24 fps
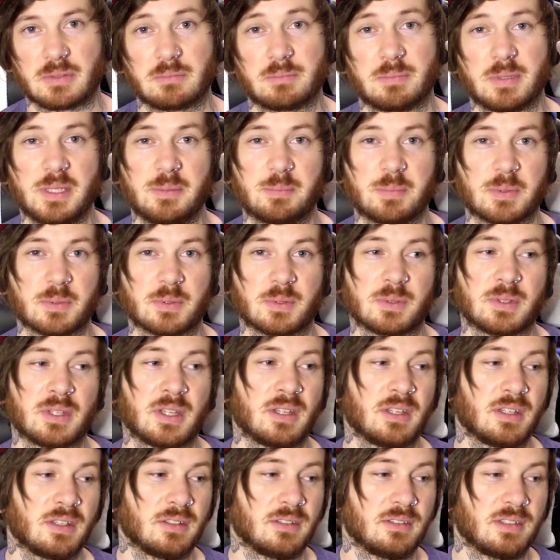people
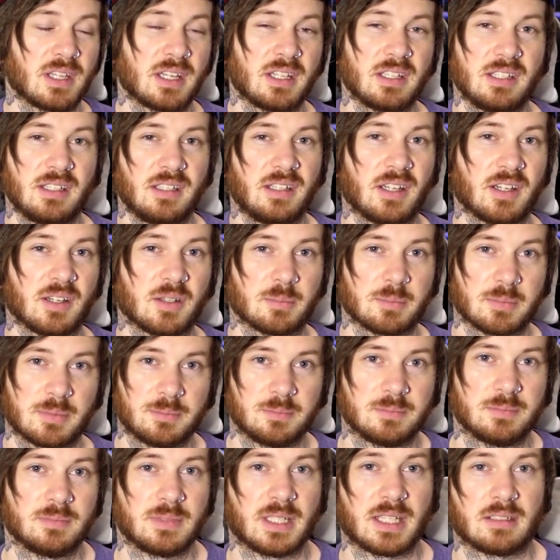that need help,
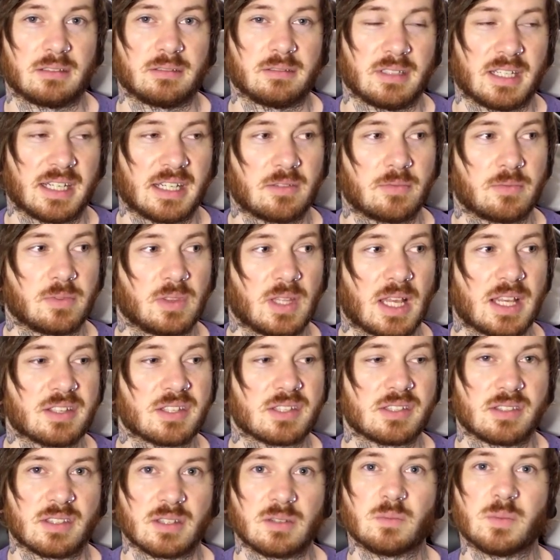that have less
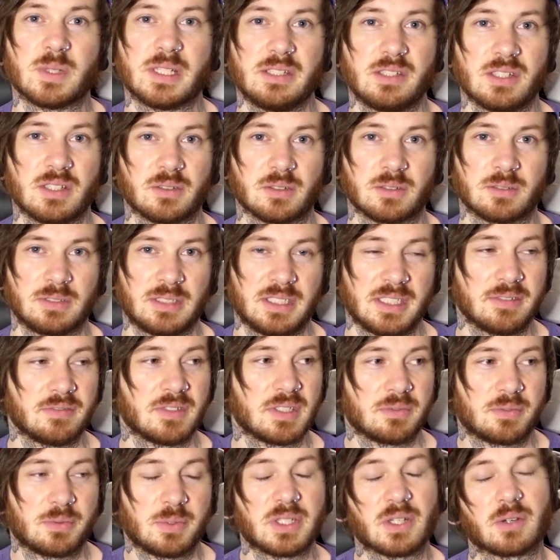than we do, even
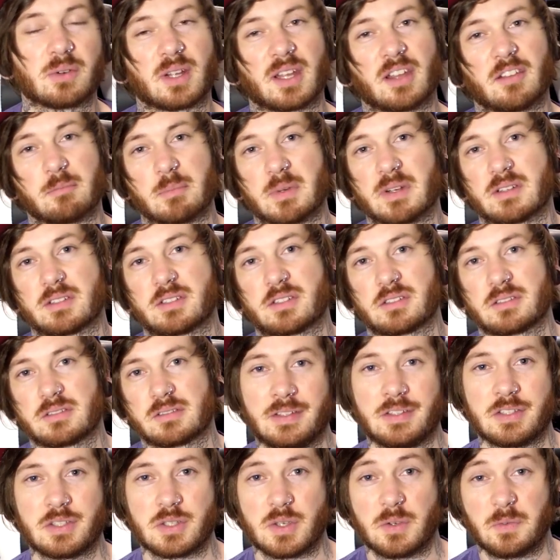if we don't have much.
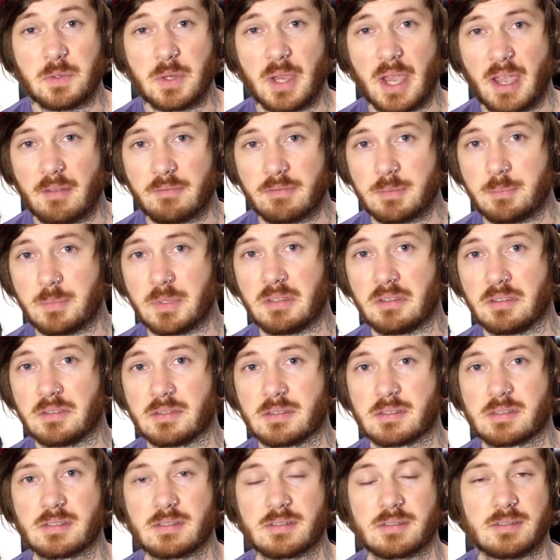So if you have the
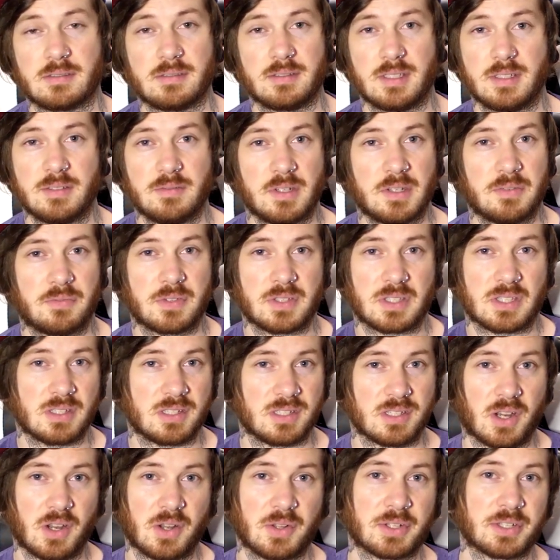means, even if it's
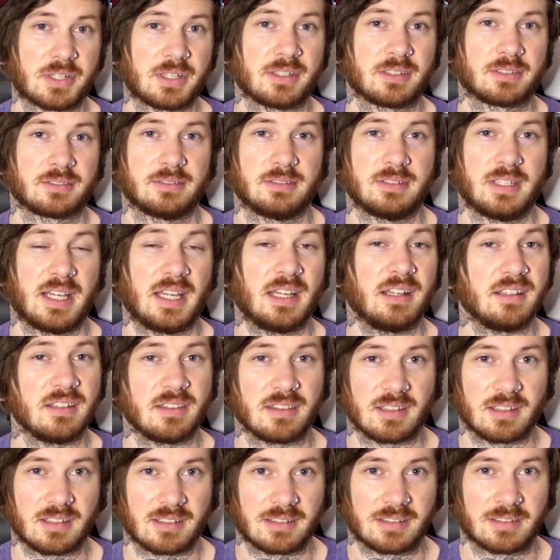$1,
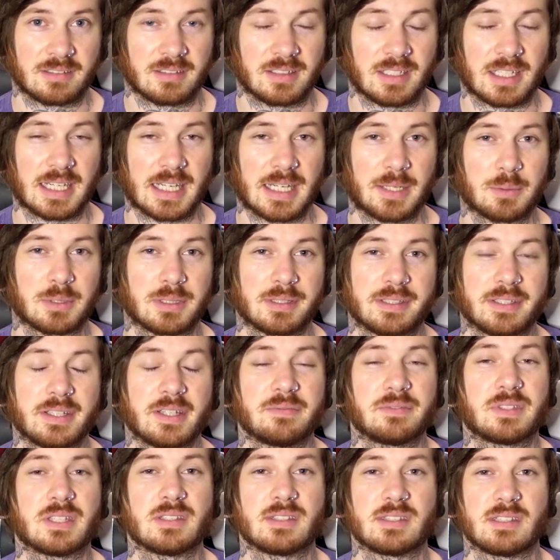anything, I would
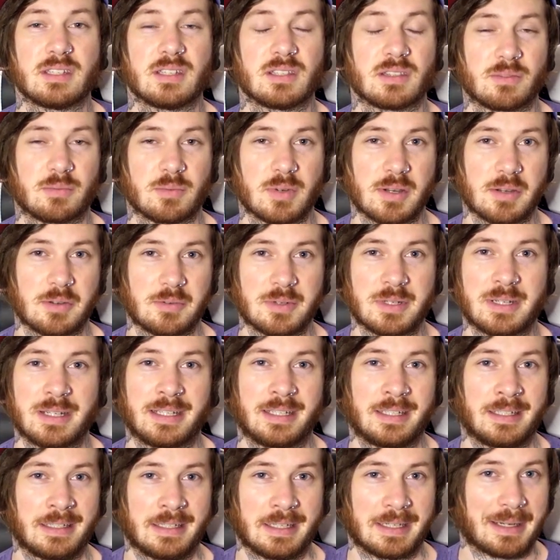love to see it thrown
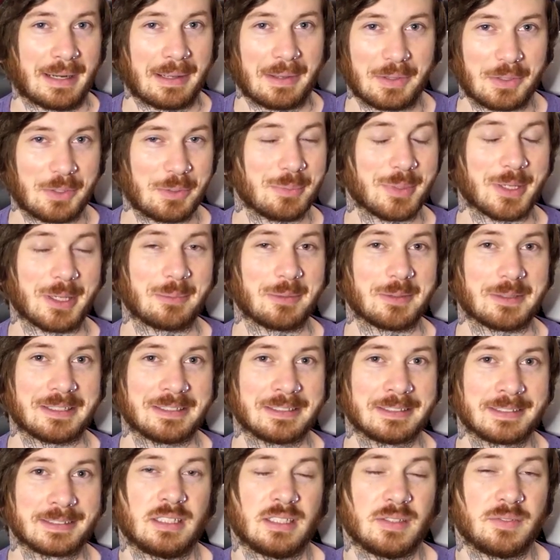at Hello Baby.
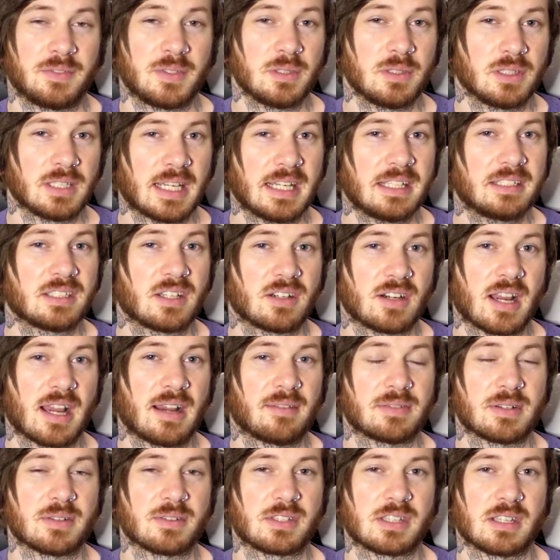If you liked our
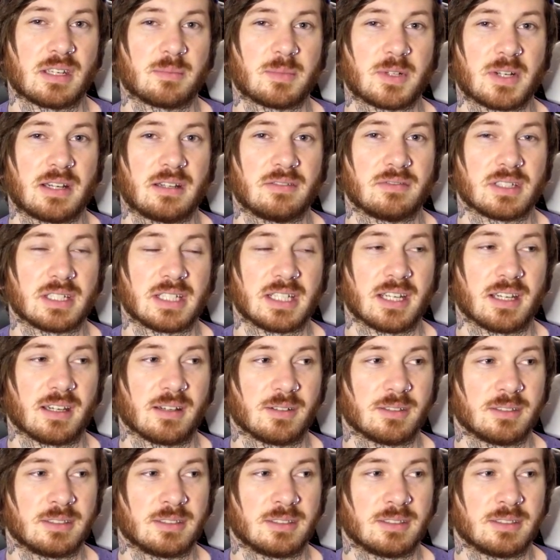Afro Samurai video,